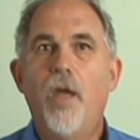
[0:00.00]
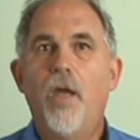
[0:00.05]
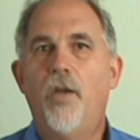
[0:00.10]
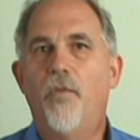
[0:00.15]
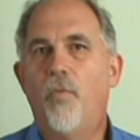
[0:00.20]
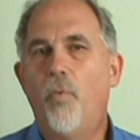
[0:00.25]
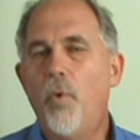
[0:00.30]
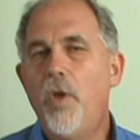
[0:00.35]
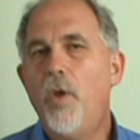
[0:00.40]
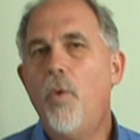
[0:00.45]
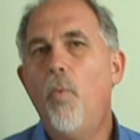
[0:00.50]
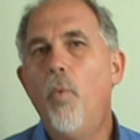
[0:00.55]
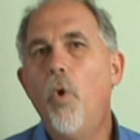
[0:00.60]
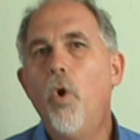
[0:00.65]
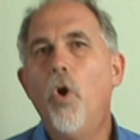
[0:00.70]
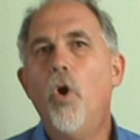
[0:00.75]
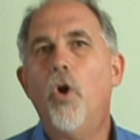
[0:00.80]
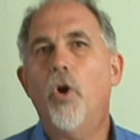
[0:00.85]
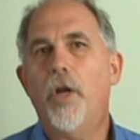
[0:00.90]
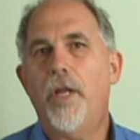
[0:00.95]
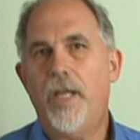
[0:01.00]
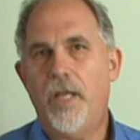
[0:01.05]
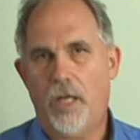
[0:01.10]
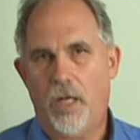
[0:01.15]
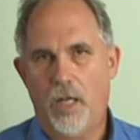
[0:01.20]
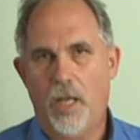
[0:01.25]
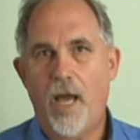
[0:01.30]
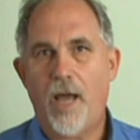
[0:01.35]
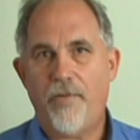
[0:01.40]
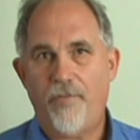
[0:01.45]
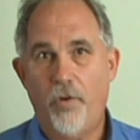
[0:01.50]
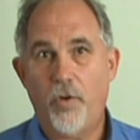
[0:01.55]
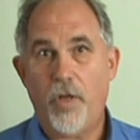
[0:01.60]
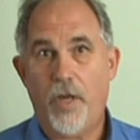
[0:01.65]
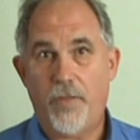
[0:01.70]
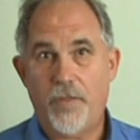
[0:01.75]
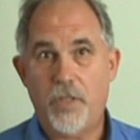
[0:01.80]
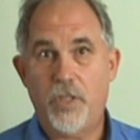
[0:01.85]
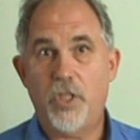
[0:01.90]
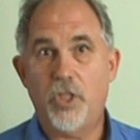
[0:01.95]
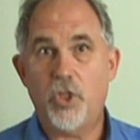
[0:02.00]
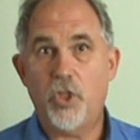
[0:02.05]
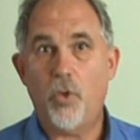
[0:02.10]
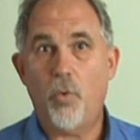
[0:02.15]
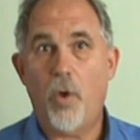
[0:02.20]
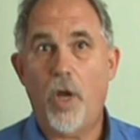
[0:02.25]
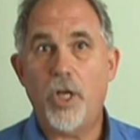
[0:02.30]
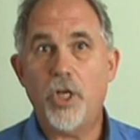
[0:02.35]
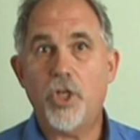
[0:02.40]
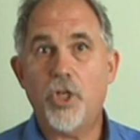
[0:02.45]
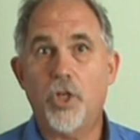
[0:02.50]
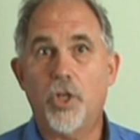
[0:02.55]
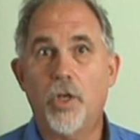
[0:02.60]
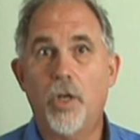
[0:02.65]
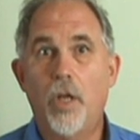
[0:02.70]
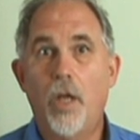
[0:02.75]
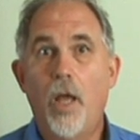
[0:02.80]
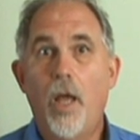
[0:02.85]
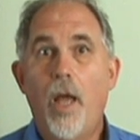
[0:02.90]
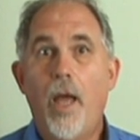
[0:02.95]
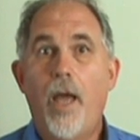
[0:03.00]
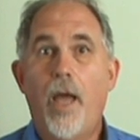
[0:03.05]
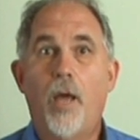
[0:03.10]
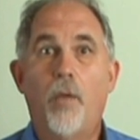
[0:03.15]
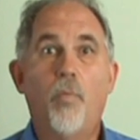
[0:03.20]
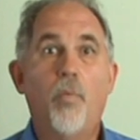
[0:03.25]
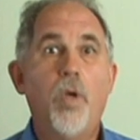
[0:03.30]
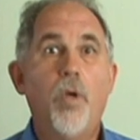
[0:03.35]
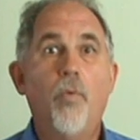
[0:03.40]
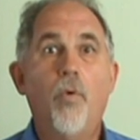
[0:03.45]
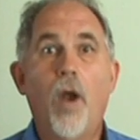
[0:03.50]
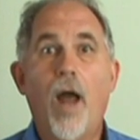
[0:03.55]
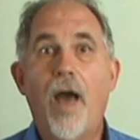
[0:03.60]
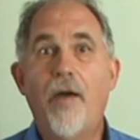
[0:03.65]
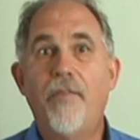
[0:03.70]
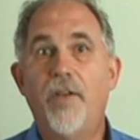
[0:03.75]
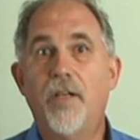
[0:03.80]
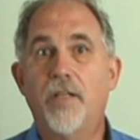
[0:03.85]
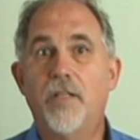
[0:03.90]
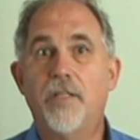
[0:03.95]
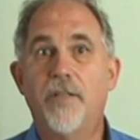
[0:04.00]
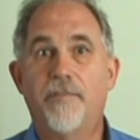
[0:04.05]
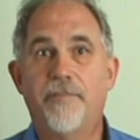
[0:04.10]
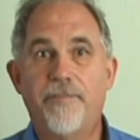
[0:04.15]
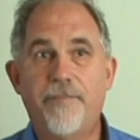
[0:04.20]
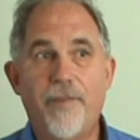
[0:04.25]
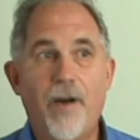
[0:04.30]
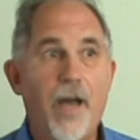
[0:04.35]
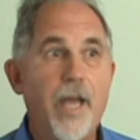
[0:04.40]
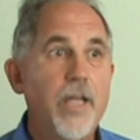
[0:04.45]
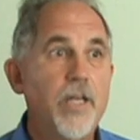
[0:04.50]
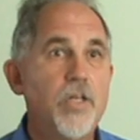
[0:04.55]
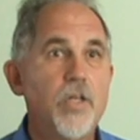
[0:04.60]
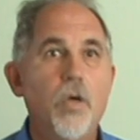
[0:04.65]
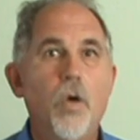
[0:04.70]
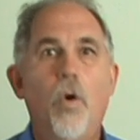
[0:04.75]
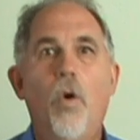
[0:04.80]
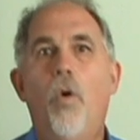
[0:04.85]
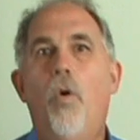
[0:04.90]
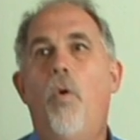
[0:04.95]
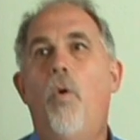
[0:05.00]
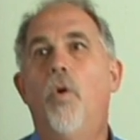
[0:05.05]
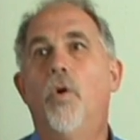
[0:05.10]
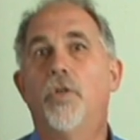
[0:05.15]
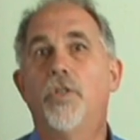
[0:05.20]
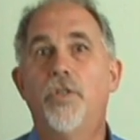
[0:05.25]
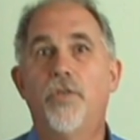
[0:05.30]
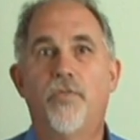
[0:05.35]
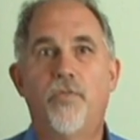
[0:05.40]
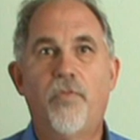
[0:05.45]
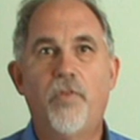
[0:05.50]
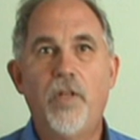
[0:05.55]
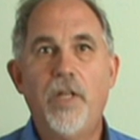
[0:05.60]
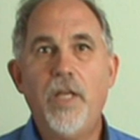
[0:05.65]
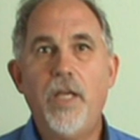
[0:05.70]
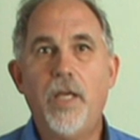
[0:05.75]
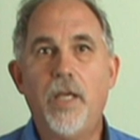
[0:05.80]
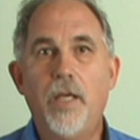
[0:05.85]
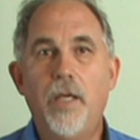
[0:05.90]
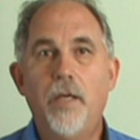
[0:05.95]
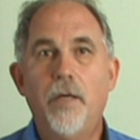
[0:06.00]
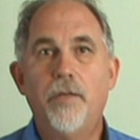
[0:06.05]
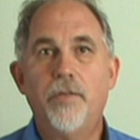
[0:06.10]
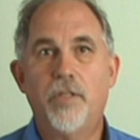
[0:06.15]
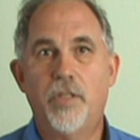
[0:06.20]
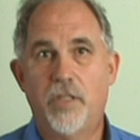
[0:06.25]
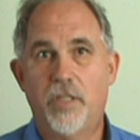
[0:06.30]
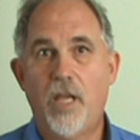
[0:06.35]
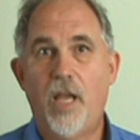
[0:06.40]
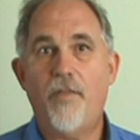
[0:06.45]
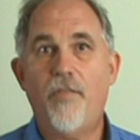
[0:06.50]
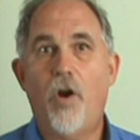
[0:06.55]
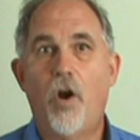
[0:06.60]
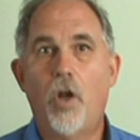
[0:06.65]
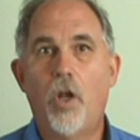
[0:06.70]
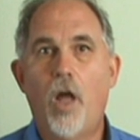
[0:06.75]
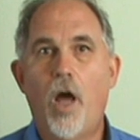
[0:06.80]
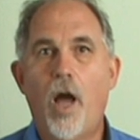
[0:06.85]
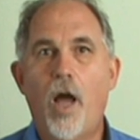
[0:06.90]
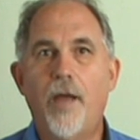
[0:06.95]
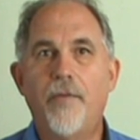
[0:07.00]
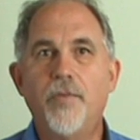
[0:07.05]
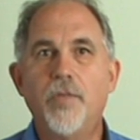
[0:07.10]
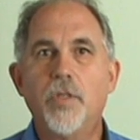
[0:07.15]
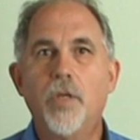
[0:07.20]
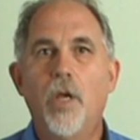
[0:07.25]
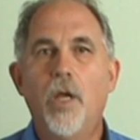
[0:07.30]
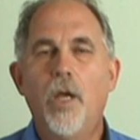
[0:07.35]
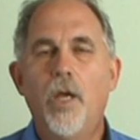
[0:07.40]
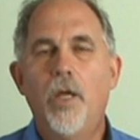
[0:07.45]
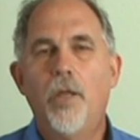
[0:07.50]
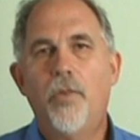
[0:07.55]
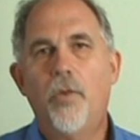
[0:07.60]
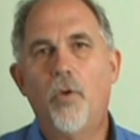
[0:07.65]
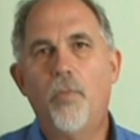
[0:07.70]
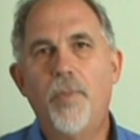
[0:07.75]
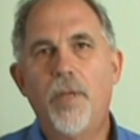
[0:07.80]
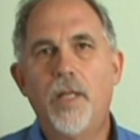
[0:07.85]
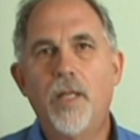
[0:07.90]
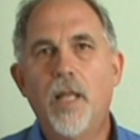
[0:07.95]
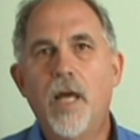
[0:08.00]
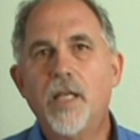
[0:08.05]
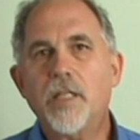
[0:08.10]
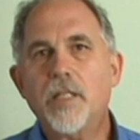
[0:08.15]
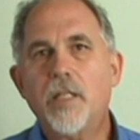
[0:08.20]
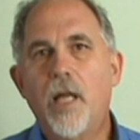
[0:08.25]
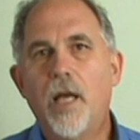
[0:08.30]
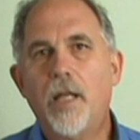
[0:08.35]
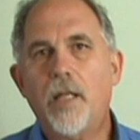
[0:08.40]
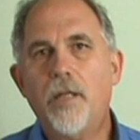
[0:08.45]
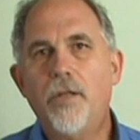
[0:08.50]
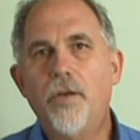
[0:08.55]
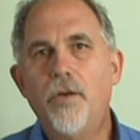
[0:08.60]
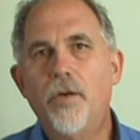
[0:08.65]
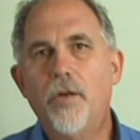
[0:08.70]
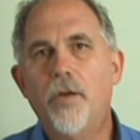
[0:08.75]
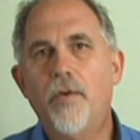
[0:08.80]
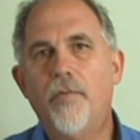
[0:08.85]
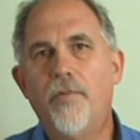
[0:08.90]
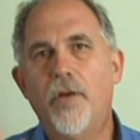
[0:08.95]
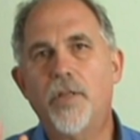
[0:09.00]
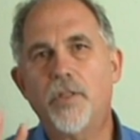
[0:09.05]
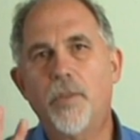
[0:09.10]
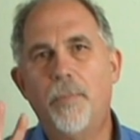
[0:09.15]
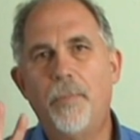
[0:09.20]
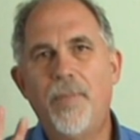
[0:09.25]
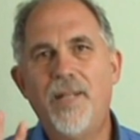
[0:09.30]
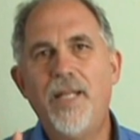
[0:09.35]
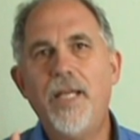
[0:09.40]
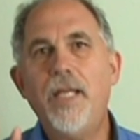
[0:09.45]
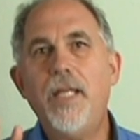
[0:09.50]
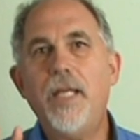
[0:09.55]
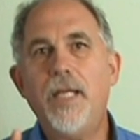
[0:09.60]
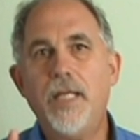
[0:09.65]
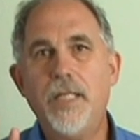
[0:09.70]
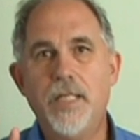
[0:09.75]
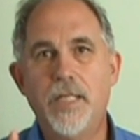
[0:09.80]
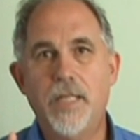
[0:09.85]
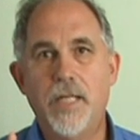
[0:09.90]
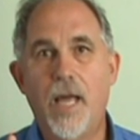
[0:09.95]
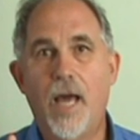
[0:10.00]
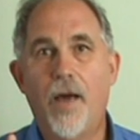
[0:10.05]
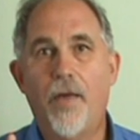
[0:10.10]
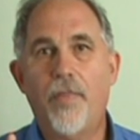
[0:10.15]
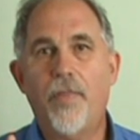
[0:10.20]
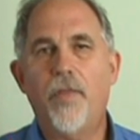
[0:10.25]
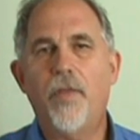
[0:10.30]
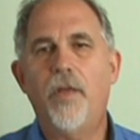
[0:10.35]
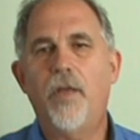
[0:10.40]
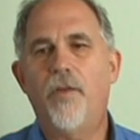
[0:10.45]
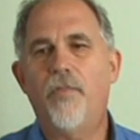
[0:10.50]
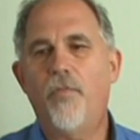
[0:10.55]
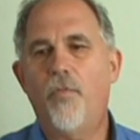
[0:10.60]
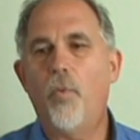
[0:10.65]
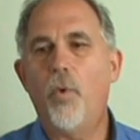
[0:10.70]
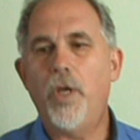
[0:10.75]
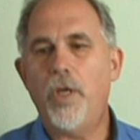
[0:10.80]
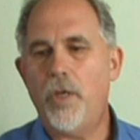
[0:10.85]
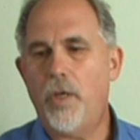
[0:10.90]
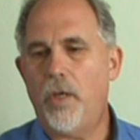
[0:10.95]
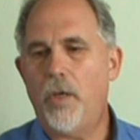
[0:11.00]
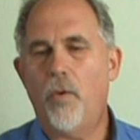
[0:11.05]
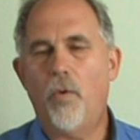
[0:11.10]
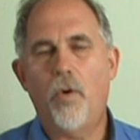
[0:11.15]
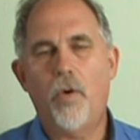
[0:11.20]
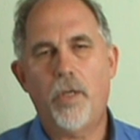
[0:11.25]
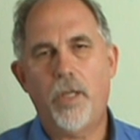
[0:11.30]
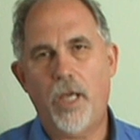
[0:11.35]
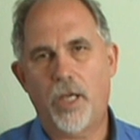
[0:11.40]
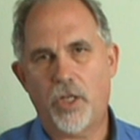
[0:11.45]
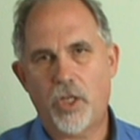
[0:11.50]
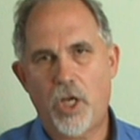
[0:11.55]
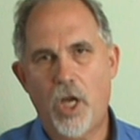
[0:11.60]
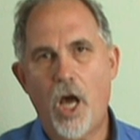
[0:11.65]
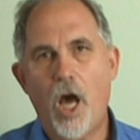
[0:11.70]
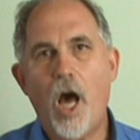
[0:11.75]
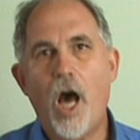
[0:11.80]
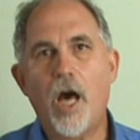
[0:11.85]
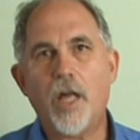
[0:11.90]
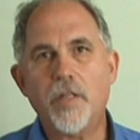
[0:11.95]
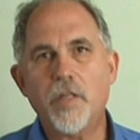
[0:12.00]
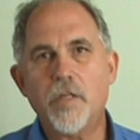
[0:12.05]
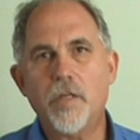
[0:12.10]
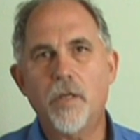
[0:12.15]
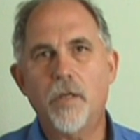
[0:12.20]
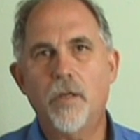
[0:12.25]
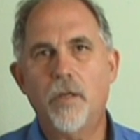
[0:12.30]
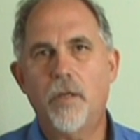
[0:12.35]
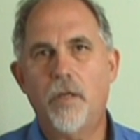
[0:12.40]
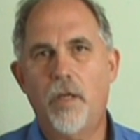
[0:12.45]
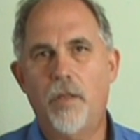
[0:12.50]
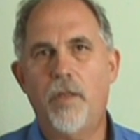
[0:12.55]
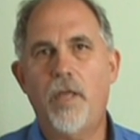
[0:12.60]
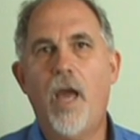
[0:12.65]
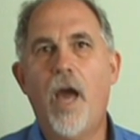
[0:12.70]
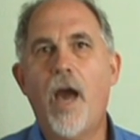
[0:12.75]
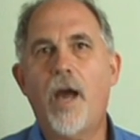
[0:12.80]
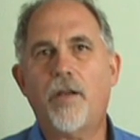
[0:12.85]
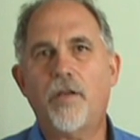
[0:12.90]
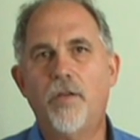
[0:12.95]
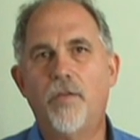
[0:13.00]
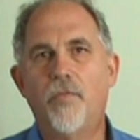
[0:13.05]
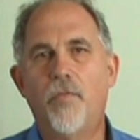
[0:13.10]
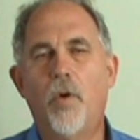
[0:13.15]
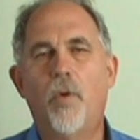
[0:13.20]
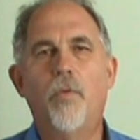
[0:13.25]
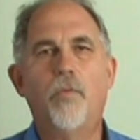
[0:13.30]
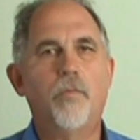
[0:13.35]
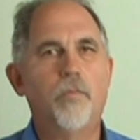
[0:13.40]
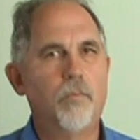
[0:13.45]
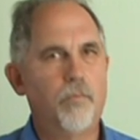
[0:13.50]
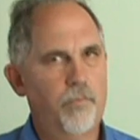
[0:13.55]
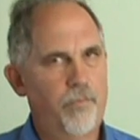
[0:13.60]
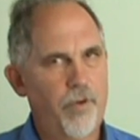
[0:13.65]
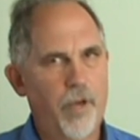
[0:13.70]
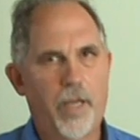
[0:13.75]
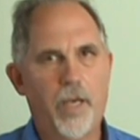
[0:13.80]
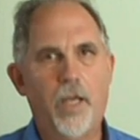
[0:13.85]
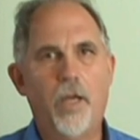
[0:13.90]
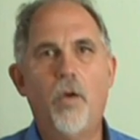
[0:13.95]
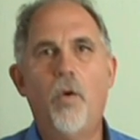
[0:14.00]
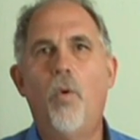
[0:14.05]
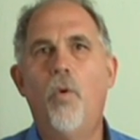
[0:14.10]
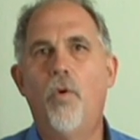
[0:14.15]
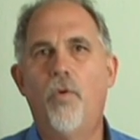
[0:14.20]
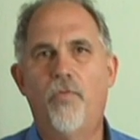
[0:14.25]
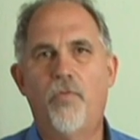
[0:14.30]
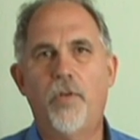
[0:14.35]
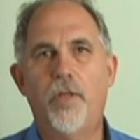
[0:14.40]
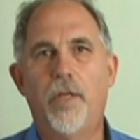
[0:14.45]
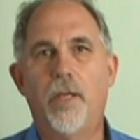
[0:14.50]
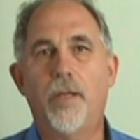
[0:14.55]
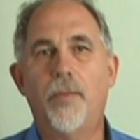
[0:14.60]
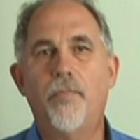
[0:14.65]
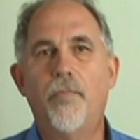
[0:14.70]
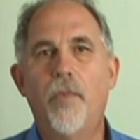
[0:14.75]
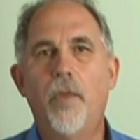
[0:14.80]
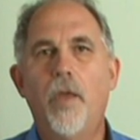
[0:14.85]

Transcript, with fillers: If we were in a life or death situation and we were having to fight or to flee to save our lives, there would be less likelihood of us bleeding to death if we get cut in the act of fighting or fleeing.